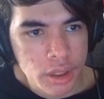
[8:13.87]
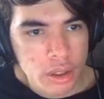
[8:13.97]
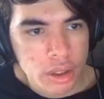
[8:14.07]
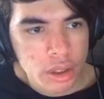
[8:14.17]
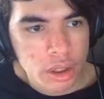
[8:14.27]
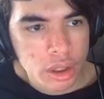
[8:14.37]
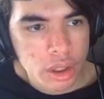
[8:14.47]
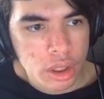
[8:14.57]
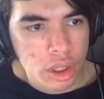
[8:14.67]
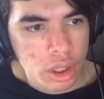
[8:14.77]

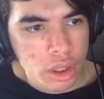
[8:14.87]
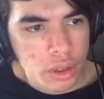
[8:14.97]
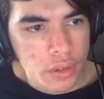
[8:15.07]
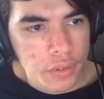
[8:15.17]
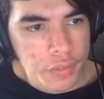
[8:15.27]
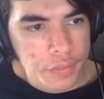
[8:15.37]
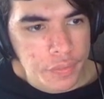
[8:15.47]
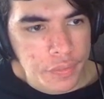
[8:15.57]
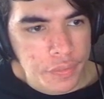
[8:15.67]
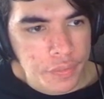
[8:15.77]

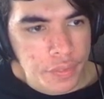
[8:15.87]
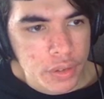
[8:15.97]
(no one is talking)